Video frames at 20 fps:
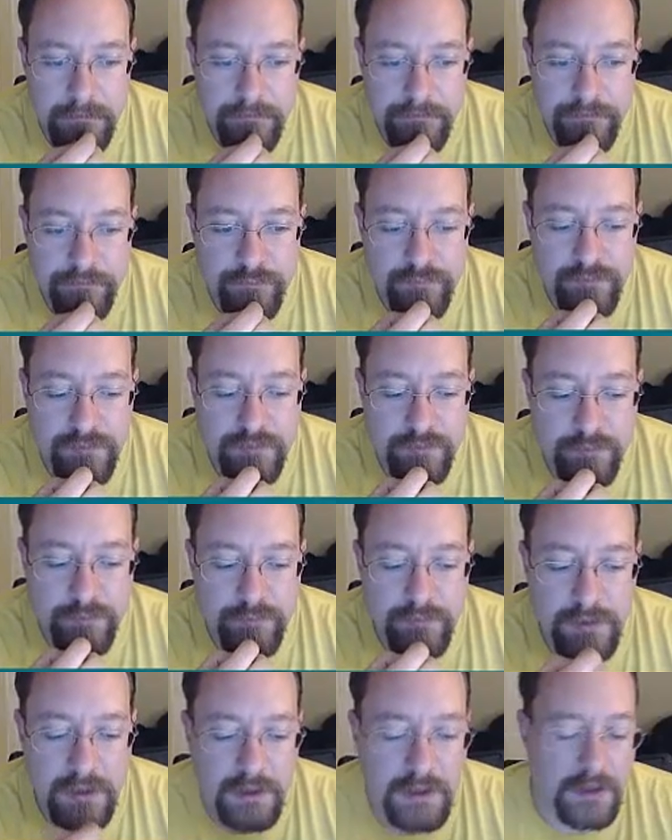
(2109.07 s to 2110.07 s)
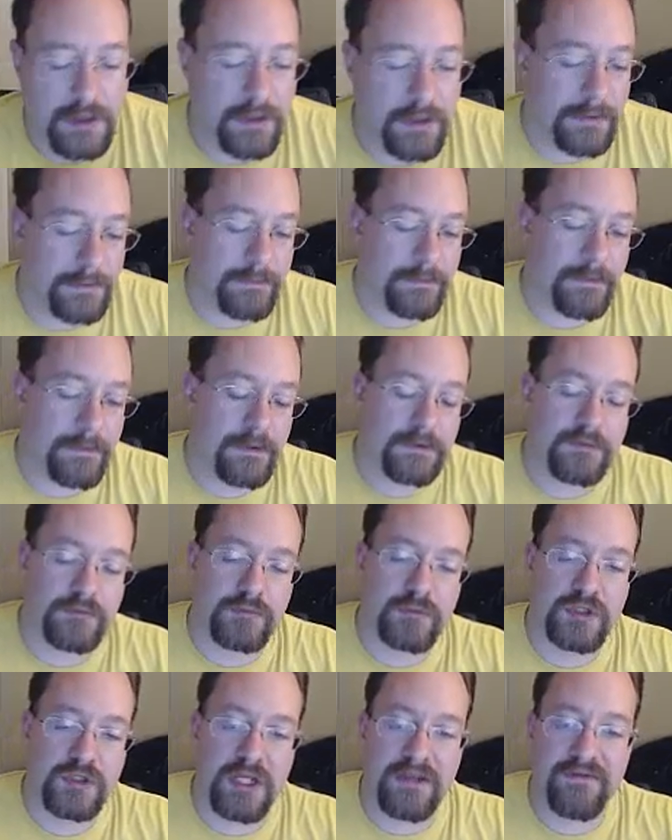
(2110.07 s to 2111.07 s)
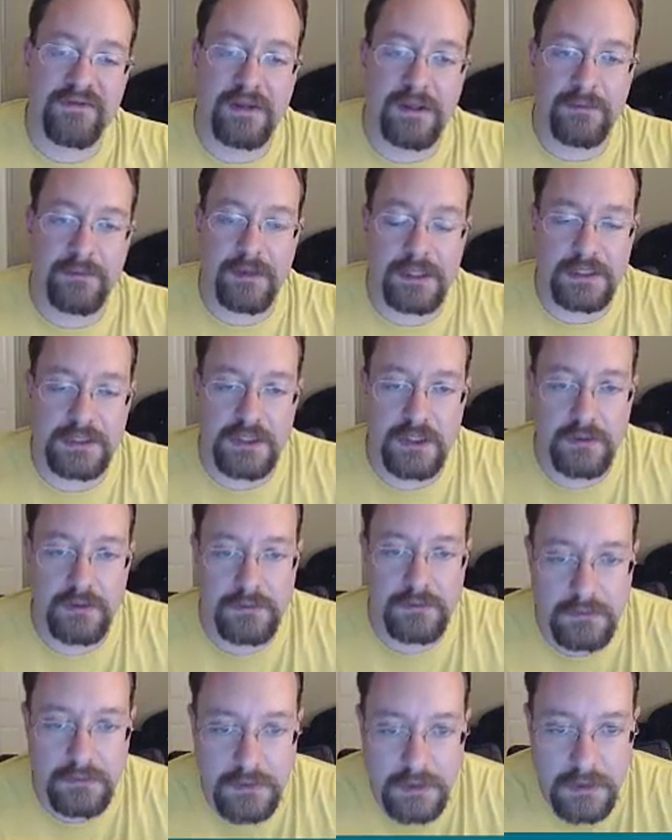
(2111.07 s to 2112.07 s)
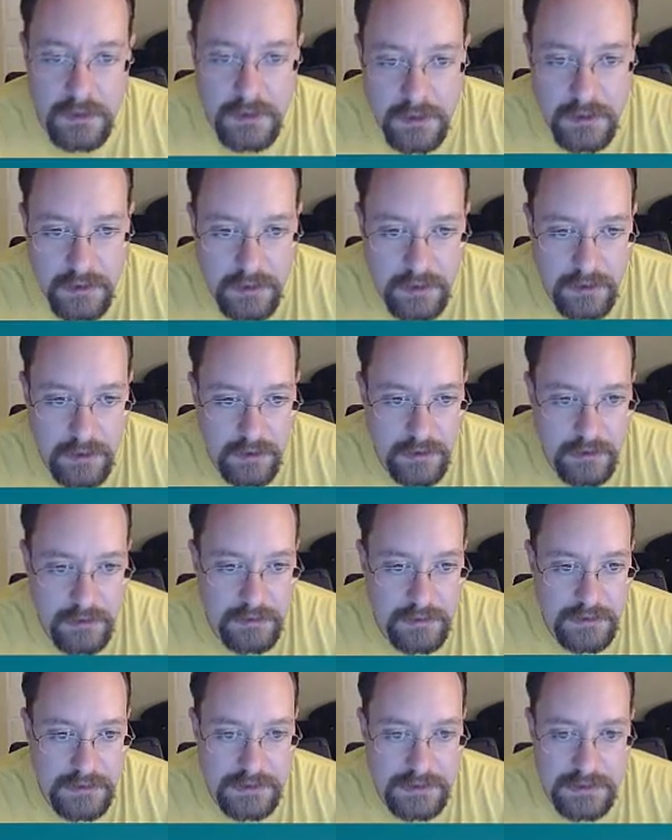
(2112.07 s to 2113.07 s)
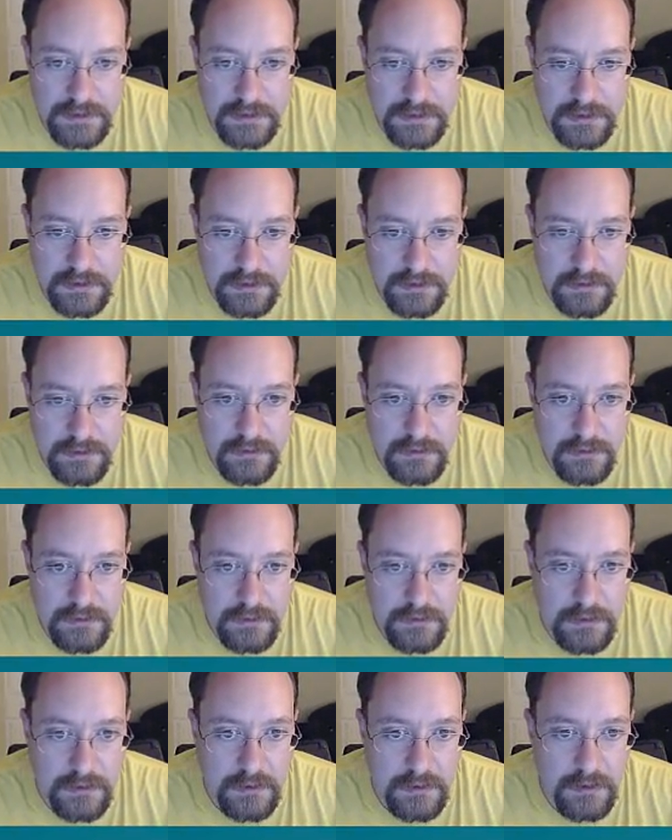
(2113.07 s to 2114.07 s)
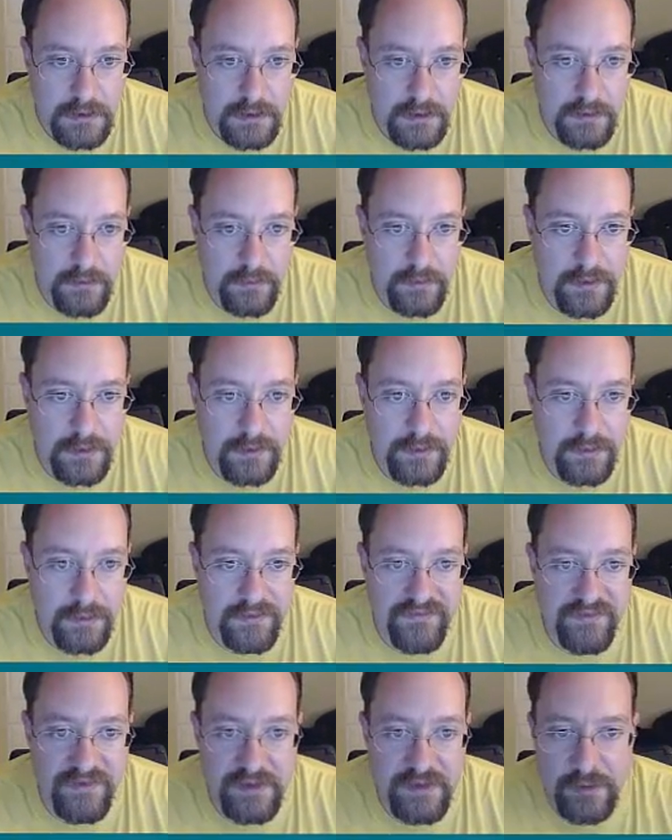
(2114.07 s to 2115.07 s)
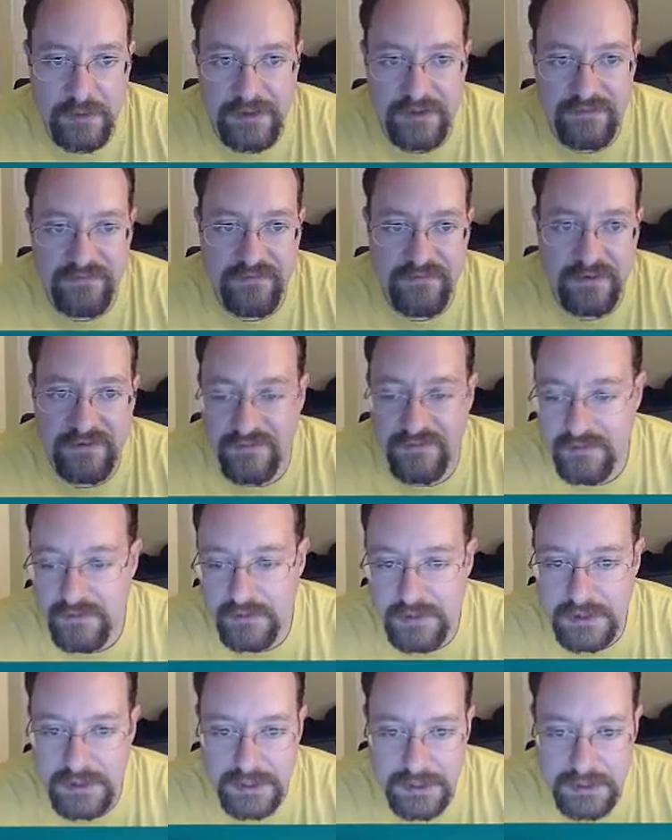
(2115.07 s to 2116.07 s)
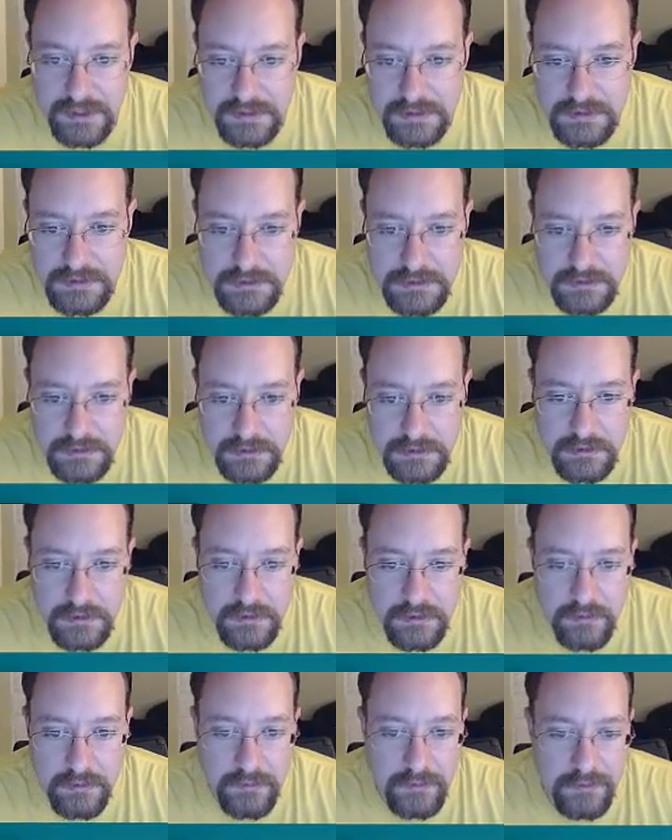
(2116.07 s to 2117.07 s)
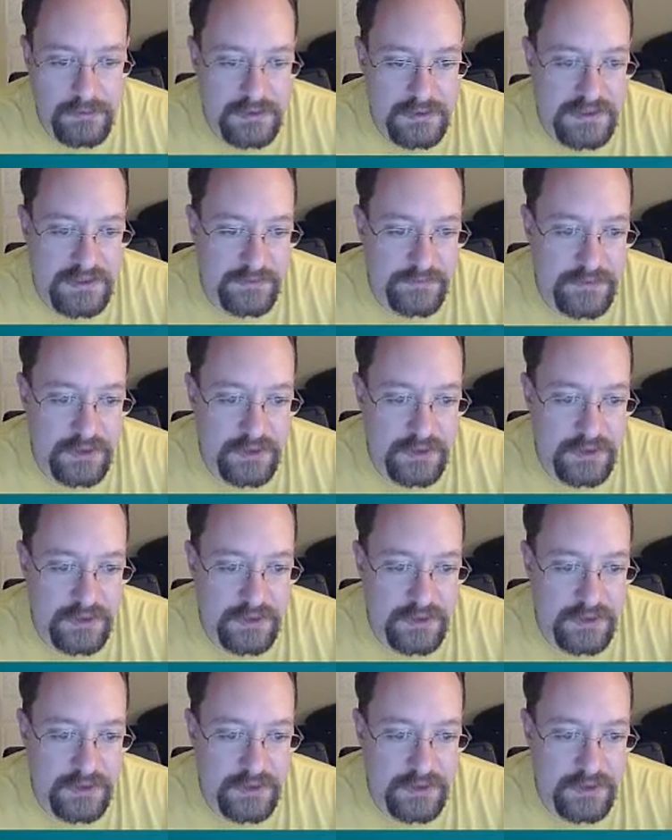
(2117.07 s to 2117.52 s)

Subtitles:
JVM on its own. Let's see here. We will evaluate free for 30 days. We will accept all terms of the license.